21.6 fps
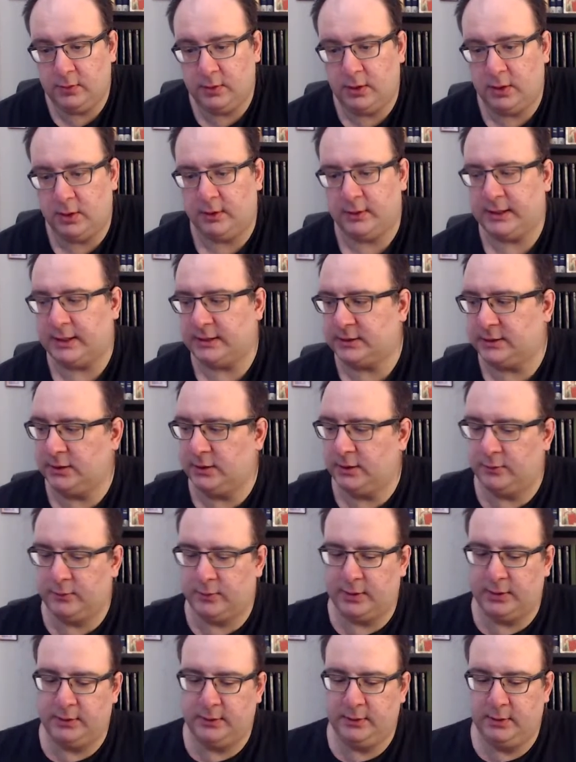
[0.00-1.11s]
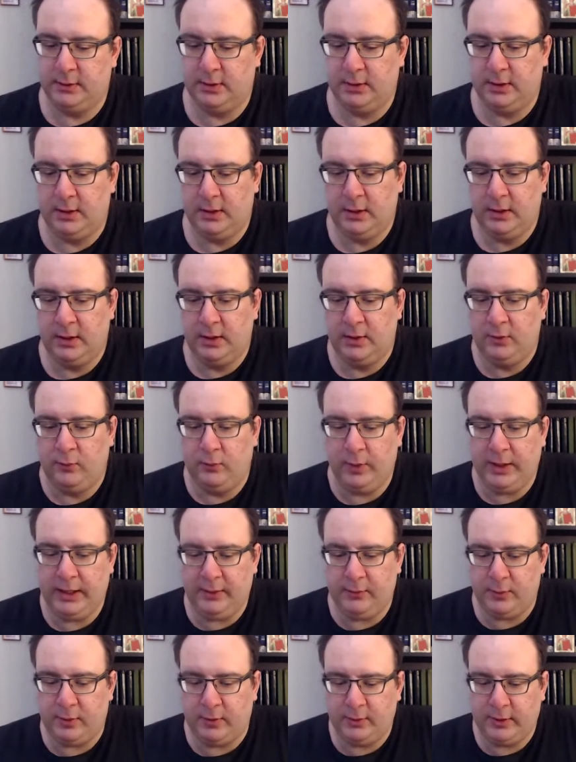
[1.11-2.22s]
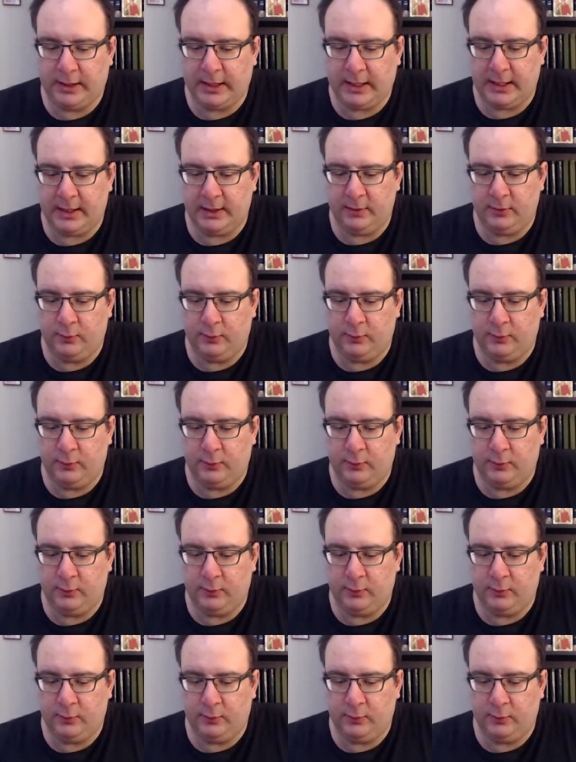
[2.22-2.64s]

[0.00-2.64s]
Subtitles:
Oh, that's a good one. We will get